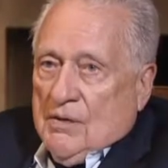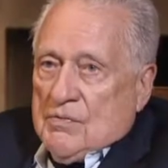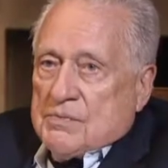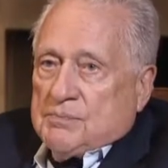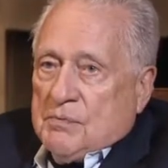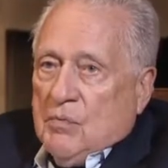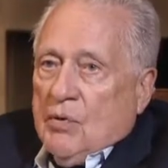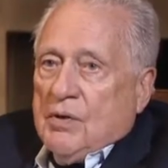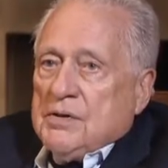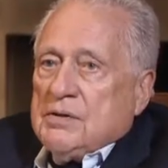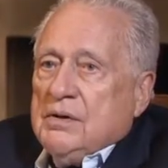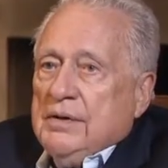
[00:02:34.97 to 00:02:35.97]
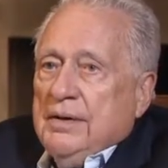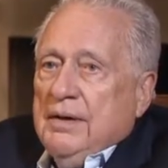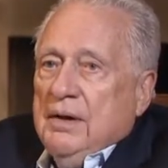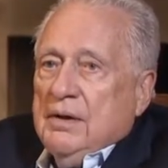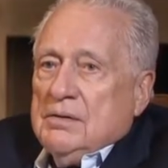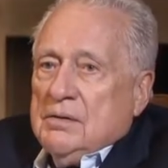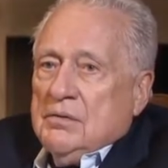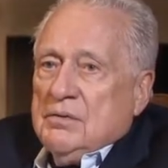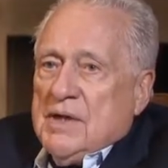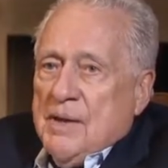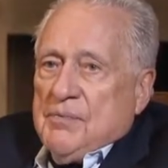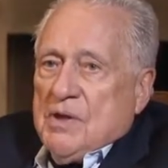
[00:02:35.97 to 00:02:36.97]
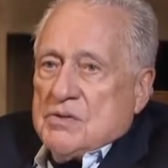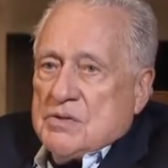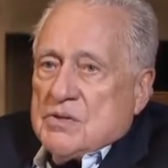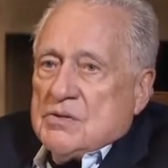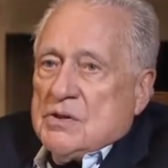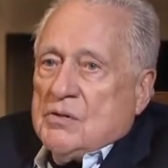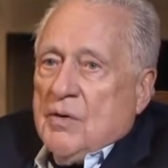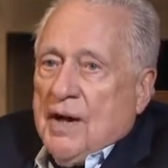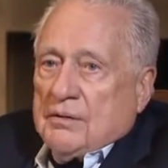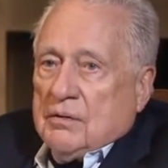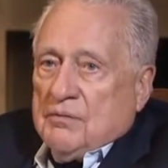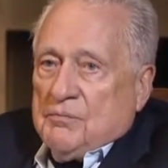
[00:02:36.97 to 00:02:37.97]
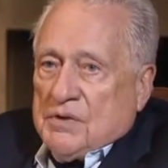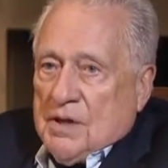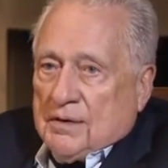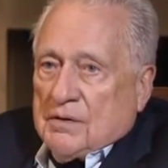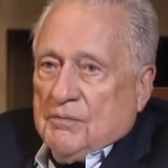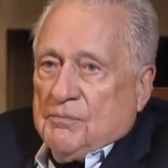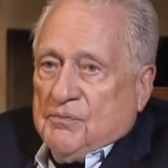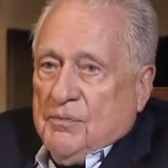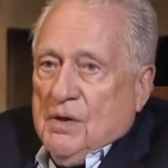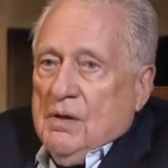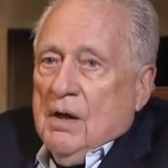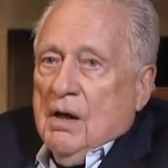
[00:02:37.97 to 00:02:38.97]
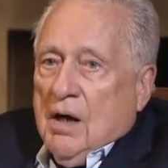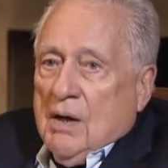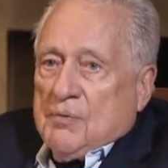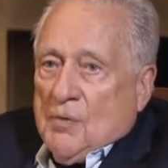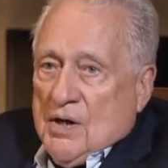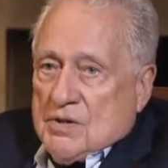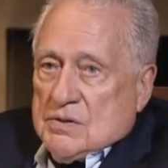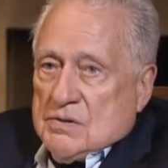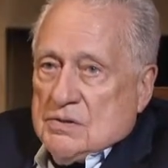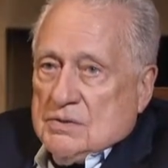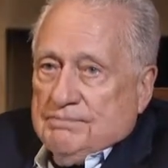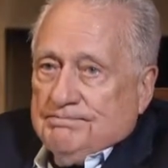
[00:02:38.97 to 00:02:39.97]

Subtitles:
I was promoted to Deputy Assistant Director of Protective Operations.